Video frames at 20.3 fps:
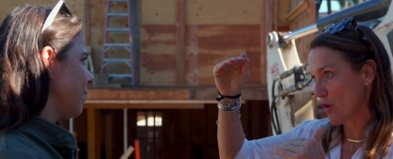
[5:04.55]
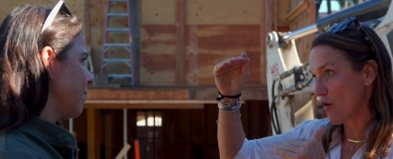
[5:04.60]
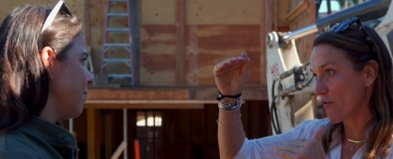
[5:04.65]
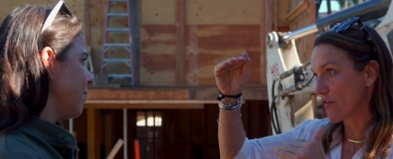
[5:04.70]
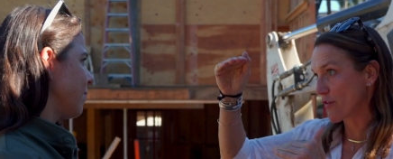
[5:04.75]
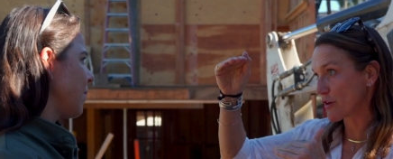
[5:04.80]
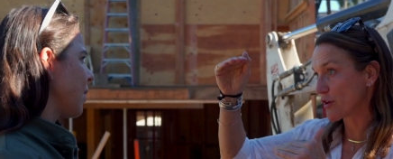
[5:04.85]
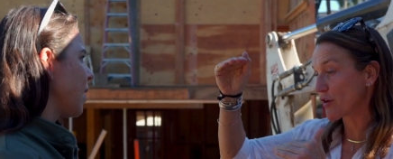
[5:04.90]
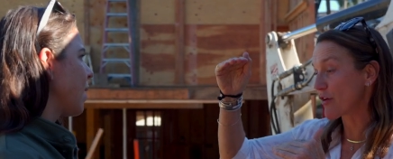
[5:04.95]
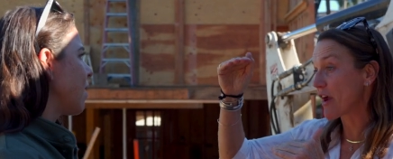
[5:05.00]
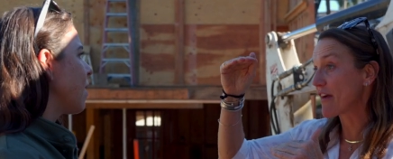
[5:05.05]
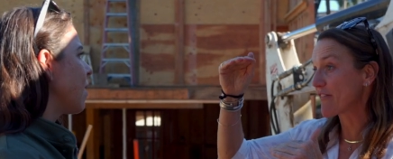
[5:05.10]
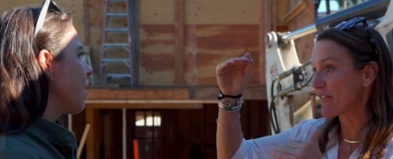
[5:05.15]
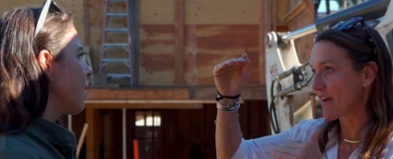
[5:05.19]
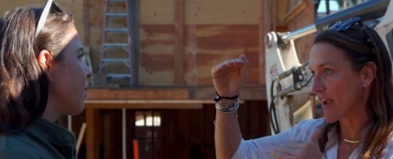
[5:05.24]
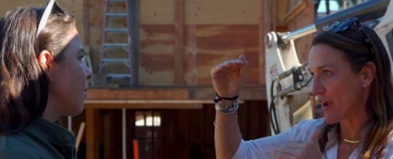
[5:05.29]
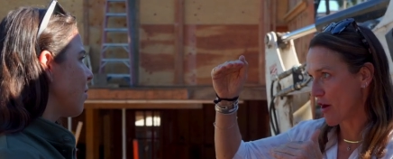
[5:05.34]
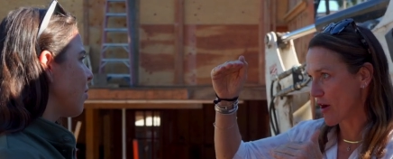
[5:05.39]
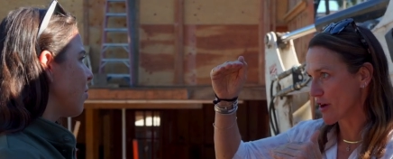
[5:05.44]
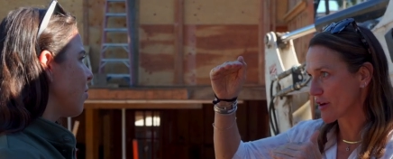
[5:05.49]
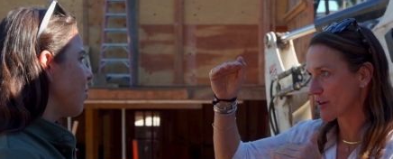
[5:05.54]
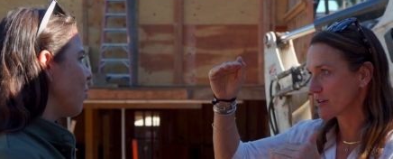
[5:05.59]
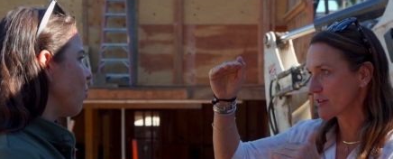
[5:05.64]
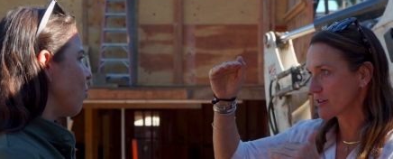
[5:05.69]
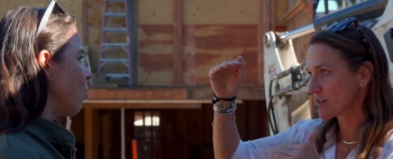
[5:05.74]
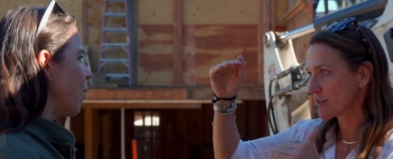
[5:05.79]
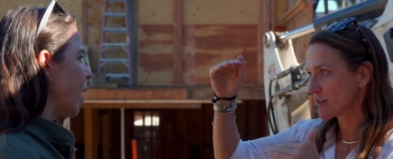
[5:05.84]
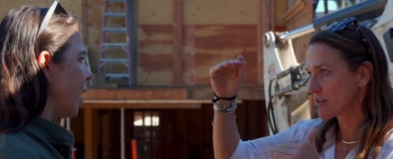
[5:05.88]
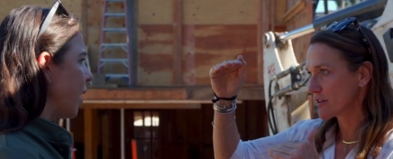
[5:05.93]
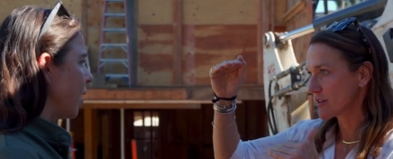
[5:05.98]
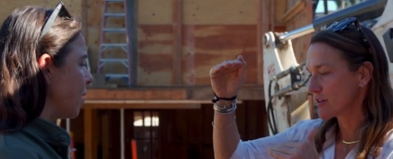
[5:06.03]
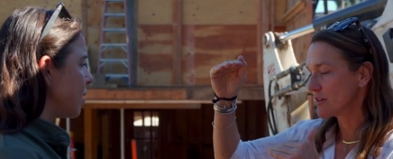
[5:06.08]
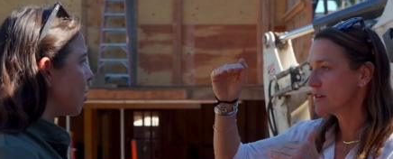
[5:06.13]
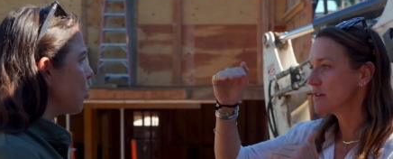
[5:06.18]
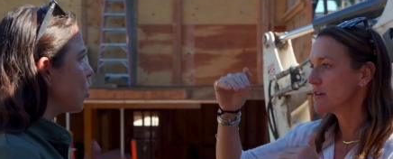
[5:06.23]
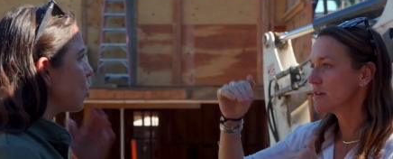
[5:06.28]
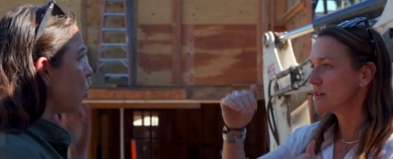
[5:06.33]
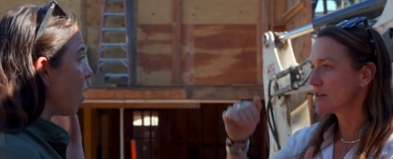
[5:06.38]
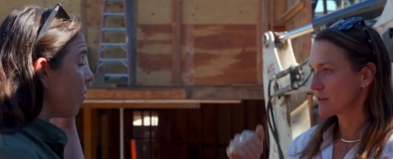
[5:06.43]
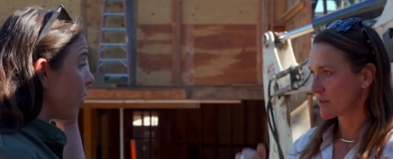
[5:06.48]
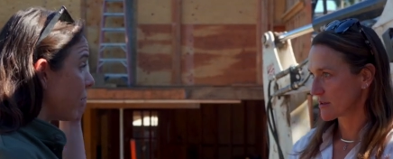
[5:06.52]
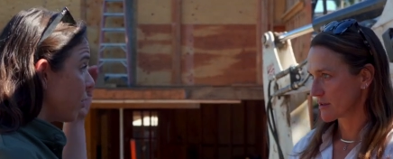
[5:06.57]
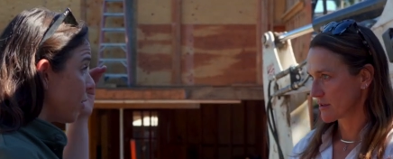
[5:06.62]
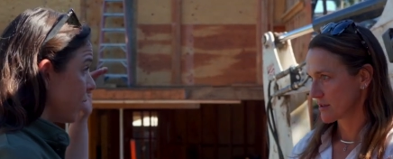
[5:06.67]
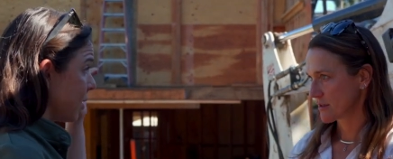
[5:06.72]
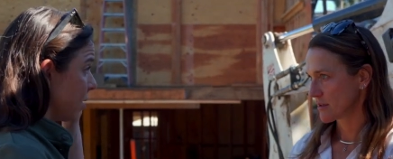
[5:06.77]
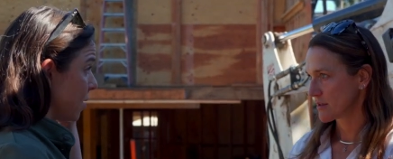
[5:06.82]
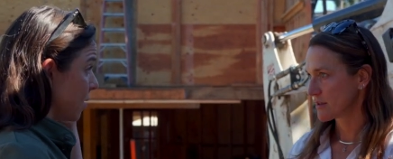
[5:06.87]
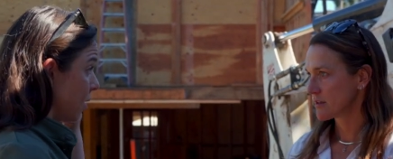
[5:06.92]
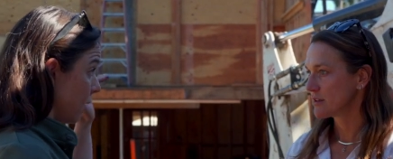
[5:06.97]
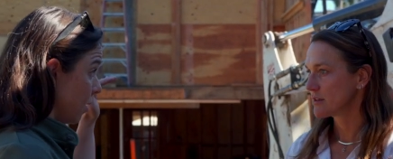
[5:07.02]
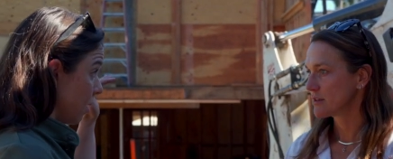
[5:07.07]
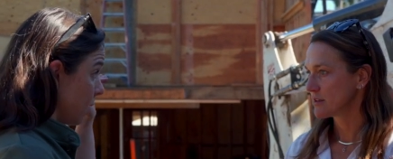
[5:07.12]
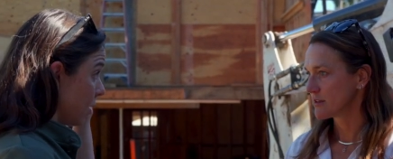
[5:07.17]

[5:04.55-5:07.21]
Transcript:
Speaker 1: over your
Speaker 2: FAR. Right. So 1200 is the,